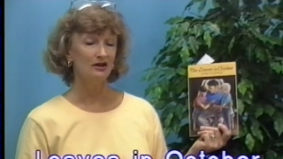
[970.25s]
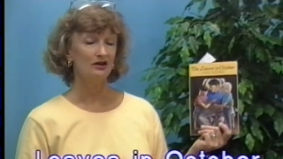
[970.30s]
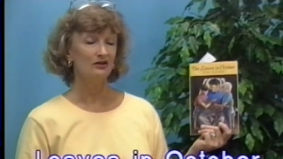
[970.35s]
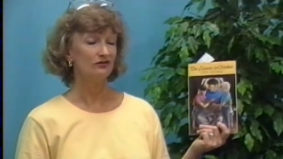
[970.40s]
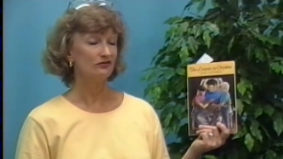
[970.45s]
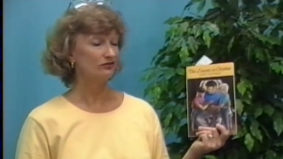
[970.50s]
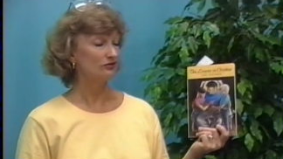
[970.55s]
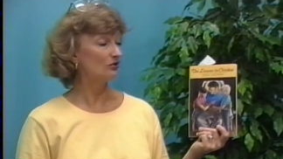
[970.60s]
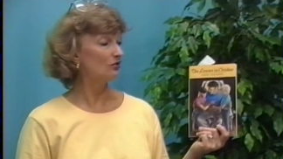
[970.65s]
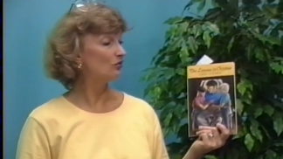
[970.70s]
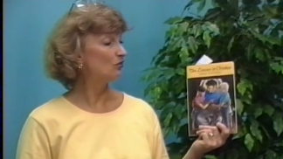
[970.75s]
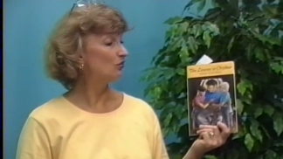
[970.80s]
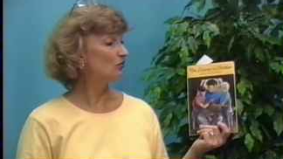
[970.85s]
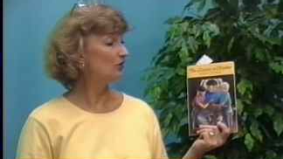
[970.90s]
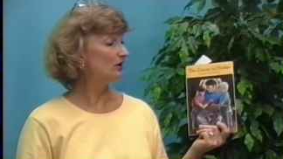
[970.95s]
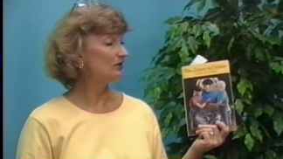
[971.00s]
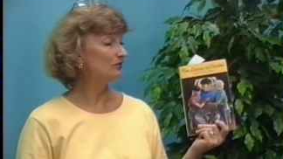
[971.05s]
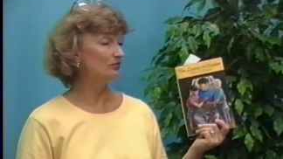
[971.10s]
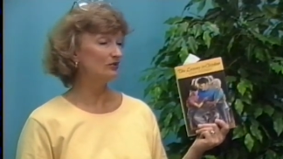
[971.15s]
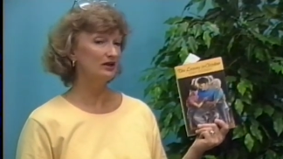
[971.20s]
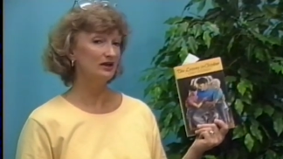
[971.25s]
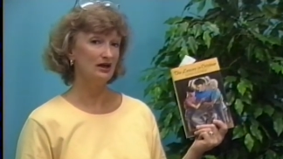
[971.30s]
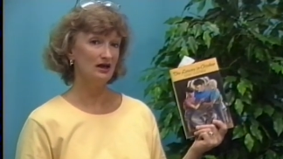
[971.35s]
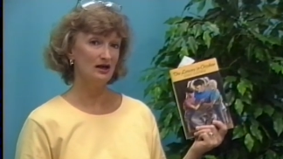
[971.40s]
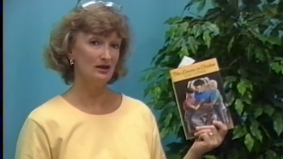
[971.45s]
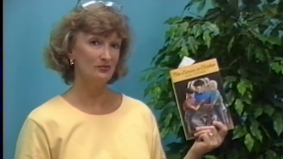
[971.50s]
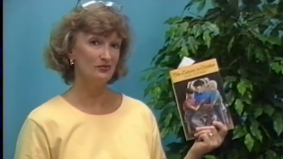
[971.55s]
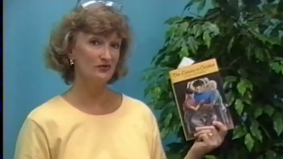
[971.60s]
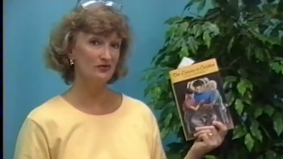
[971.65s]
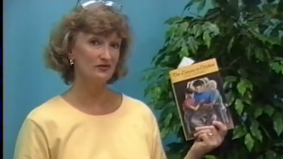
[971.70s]
And so what, what
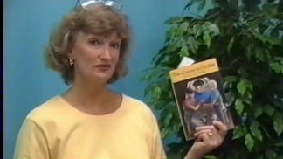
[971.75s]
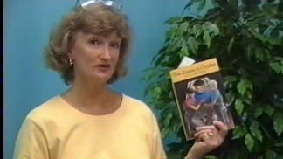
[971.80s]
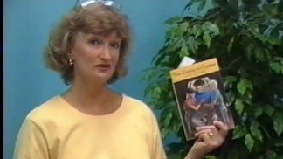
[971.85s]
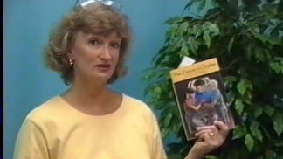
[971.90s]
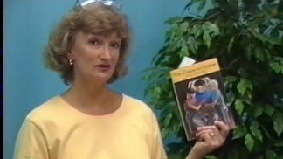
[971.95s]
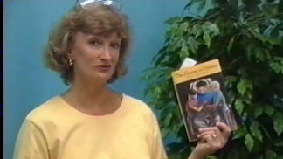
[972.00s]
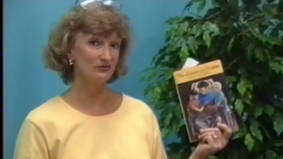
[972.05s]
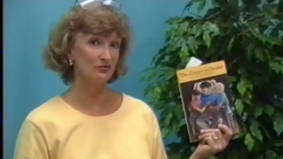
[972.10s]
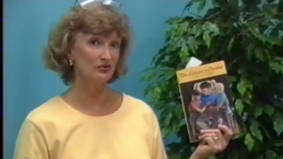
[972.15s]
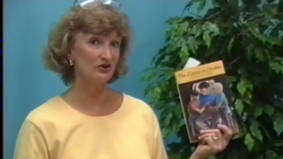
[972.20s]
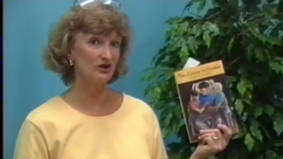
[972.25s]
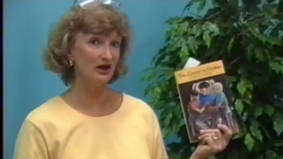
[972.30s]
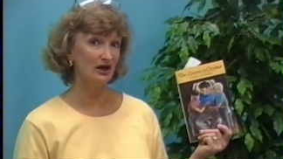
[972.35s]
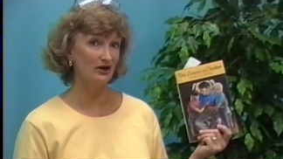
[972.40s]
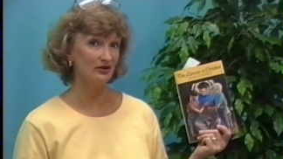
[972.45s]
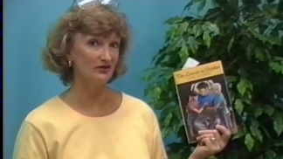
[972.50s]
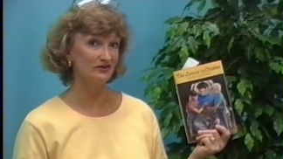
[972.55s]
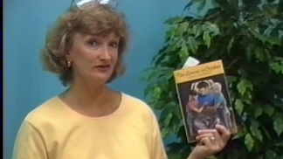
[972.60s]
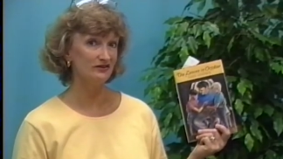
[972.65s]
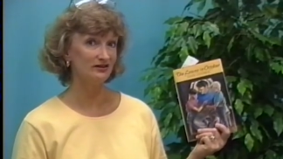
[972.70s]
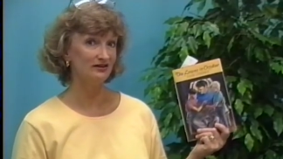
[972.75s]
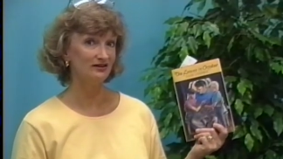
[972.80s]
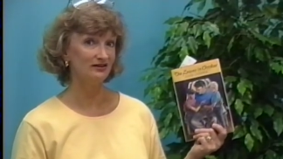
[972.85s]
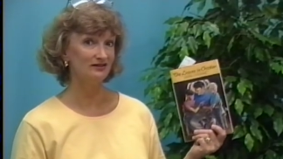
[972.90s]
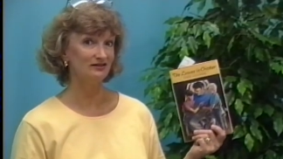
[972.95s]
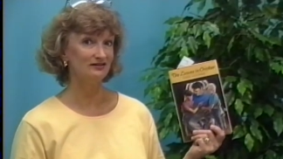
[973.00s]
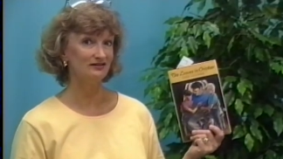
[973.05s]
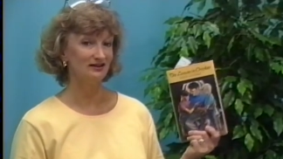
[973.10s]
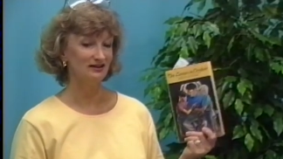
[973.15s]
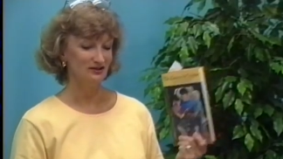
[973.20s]
happens in this book? How does it
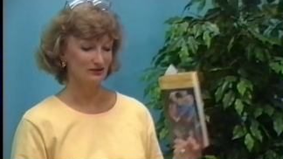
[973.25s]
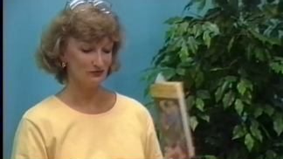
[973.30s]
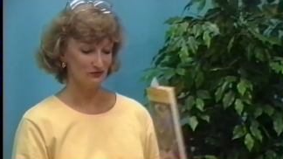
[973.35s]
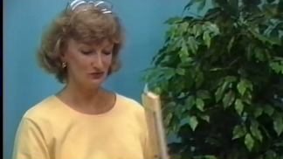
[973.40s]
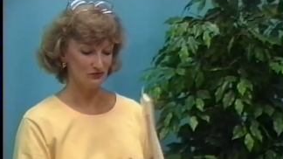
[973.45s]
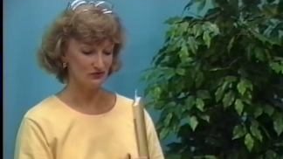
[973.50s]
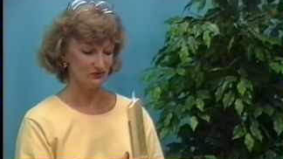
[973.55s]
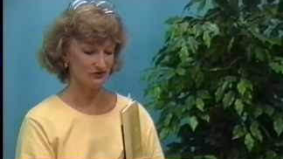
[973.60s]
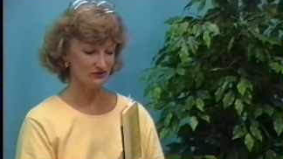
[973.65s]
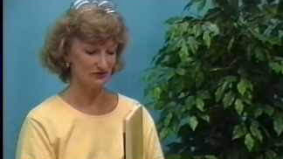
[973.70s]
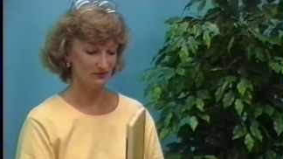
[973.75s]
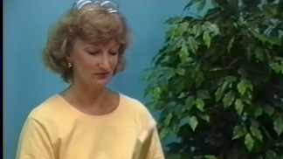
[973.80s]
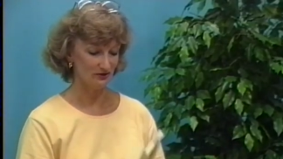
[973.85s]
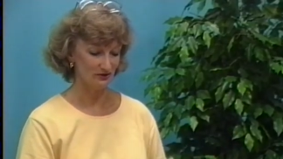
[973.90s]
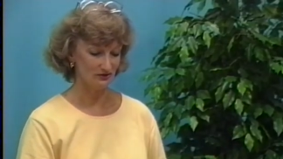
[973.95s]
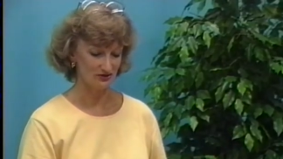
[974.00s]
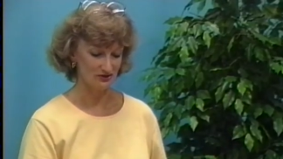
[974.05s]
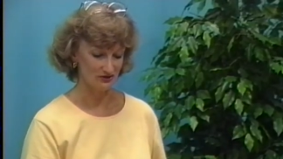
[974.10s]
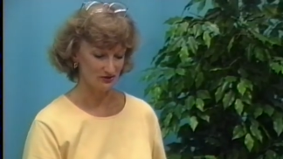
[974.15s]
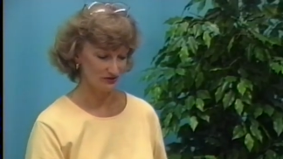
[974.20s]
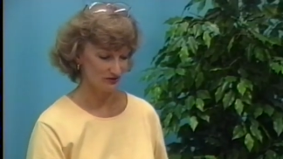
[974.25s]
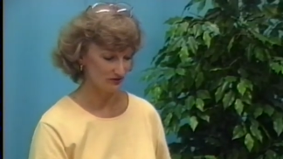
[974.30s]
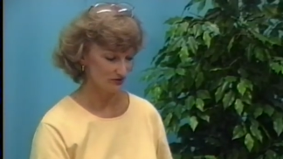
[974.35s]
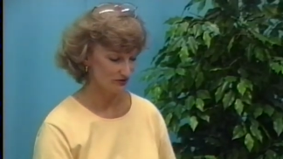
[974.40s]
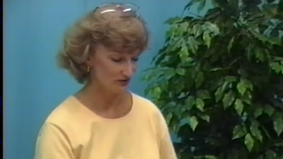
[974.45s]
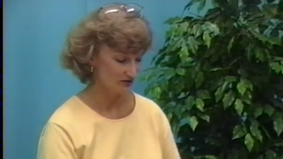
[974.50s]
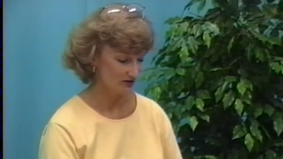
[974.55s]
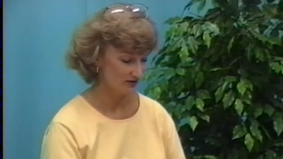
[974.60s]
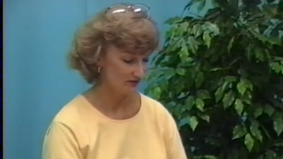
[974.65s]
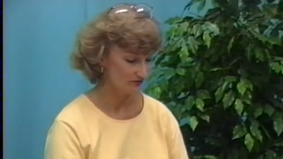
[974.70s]
end? Of course, I'm not going to tell you.
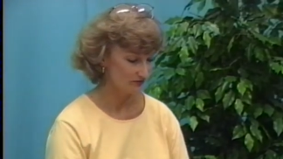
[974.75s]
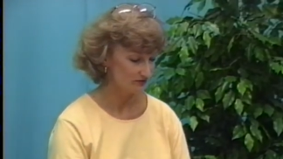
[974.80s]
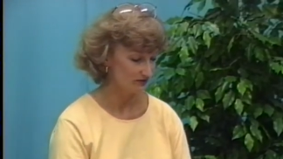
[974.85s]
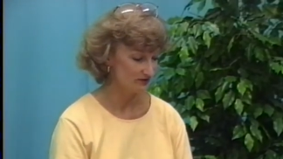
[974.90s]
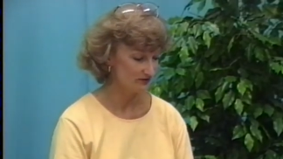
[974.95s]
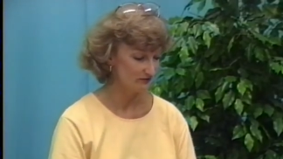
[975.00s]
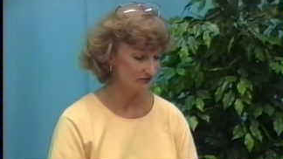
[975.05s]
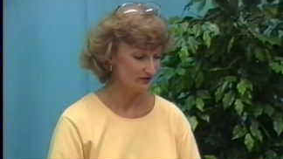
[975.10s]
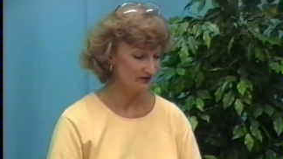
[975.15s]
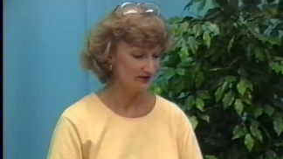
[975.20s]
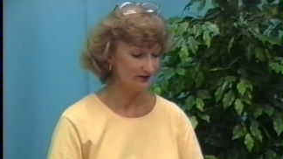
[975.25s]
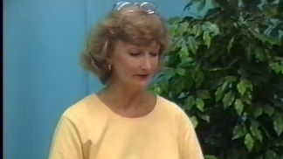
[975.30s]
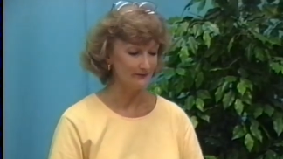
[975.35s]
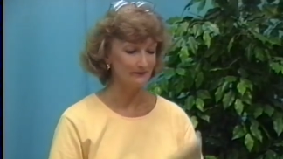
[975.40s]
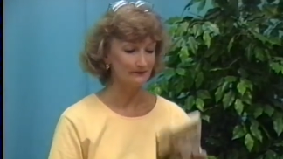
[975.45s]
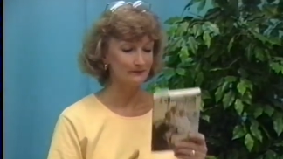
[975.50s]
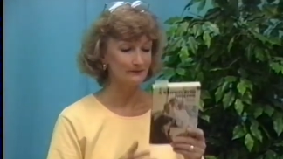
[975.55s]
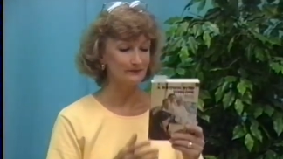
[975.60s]
You're going to have to read it and find out.